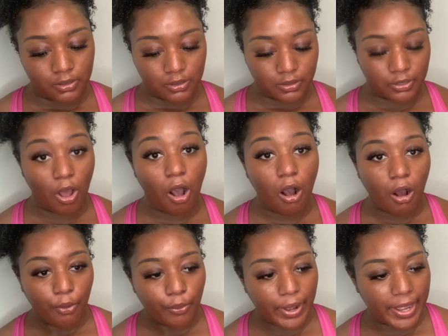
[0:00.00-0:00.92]
The
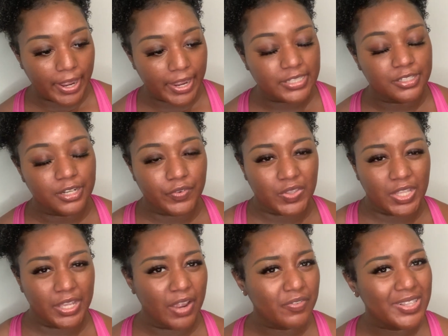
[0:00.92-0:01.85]
hallways and
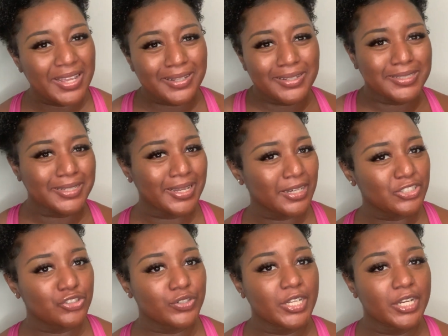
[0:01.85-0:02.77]
everything. Everything looks
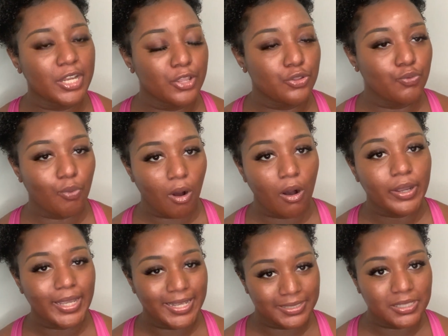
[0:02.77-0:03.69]
luxury. And then you
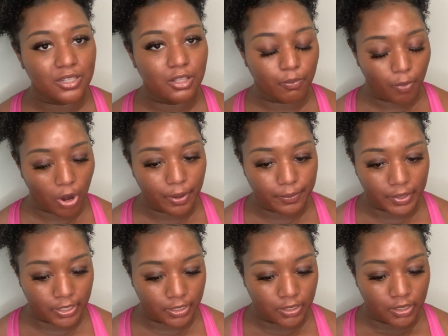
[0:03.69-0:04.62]
walk into the
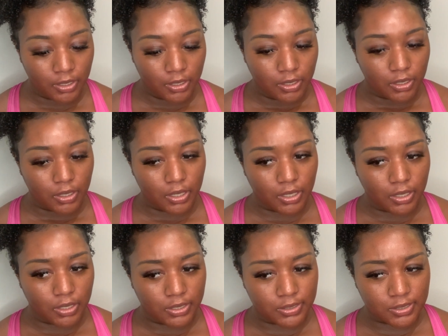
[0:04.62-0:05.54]
apartment and
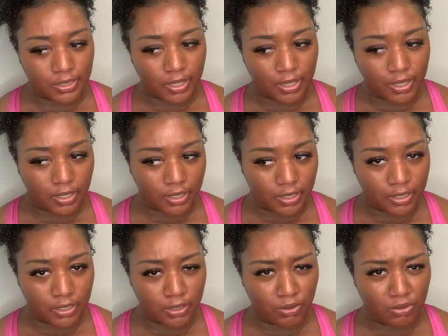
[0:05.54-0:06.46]
it's
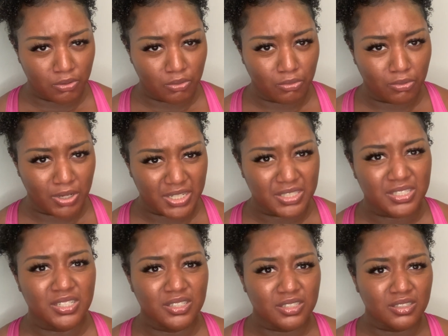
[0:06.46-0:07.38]
like, what is
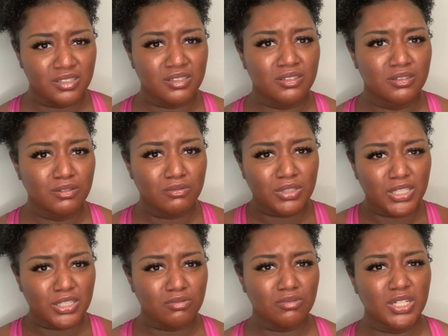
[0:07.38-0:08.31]
this?
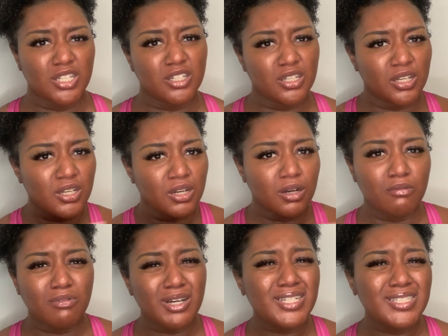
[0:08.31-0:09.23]

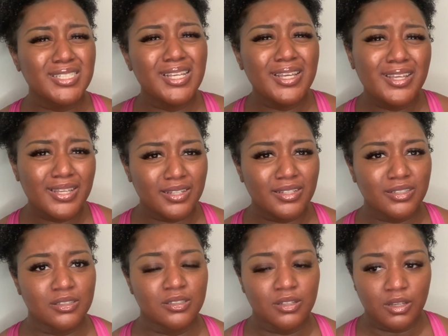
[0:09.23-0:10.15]
What is
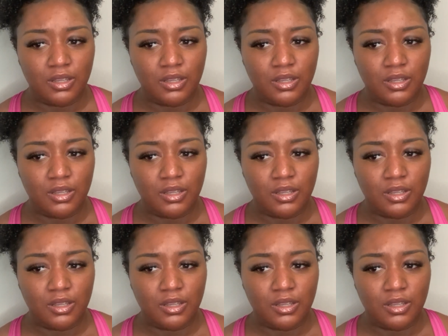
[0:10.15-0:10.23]
this?